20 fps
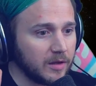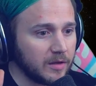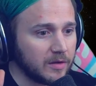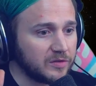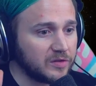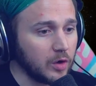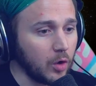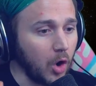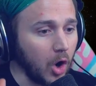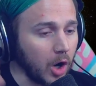
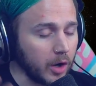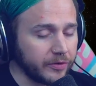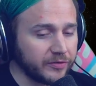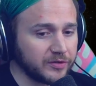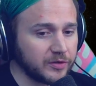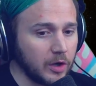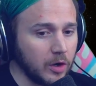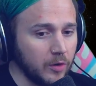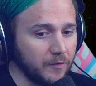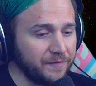So
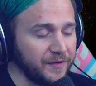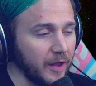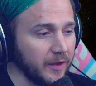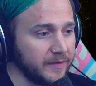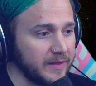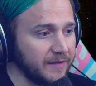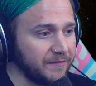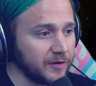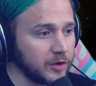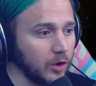Hearthstone felt
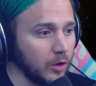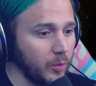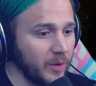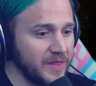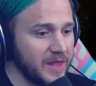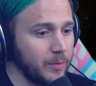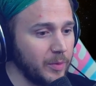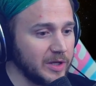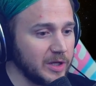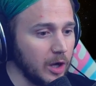difficult when
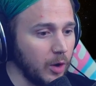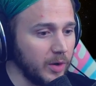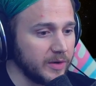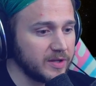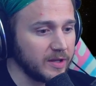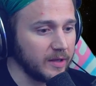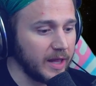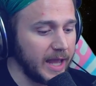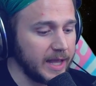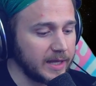they would go
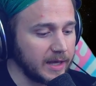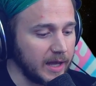into like